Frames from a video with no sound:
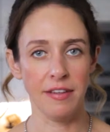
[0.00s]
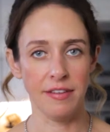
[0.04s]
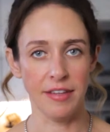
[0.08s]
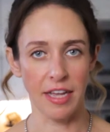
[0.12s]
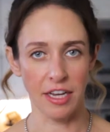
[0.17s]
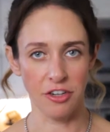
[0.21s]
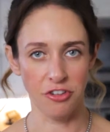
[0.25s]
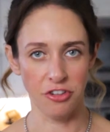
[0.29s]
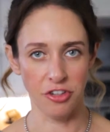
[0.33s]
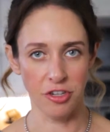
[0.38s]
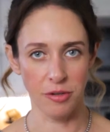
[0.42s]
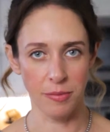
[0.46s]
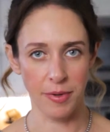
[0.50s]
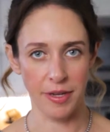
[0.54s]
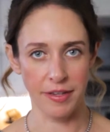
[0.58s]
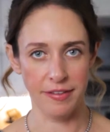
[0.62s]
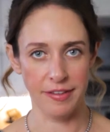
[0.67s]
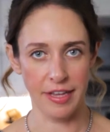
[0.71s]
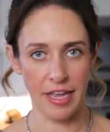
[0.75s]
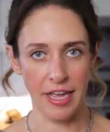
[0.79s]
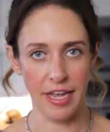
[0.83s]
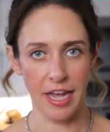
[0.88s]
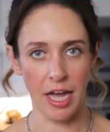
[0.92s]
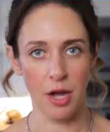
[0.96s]
section by
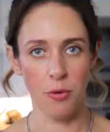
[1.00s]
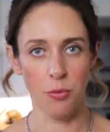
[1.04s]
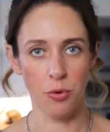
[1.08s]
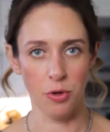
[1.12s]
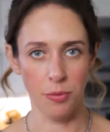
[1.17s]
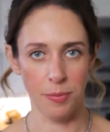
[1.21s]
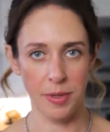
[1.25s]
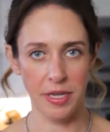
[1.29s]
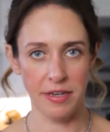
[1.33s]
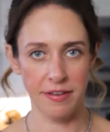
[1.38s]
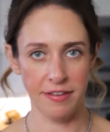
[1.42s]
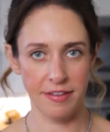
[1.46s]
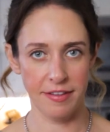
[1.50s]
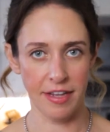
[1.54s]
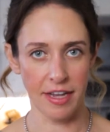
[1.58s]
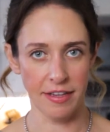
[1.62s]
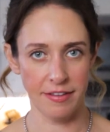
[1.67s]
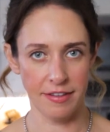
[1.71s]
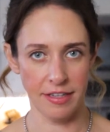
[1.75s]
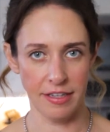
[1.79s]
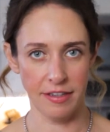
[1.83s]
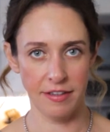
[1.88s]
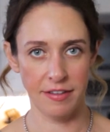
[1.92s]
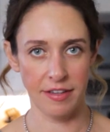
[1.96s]
saying I will be
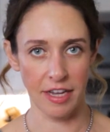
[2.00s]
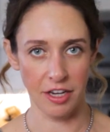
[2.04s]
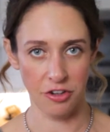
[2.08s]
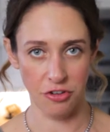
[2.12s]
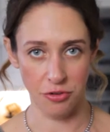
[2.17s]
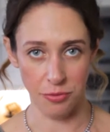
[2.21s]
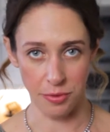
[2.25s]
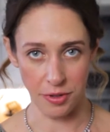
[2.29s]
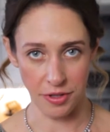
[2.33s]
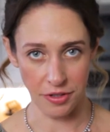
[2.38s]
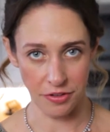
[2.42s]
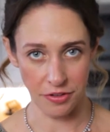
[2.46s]
discussing sexual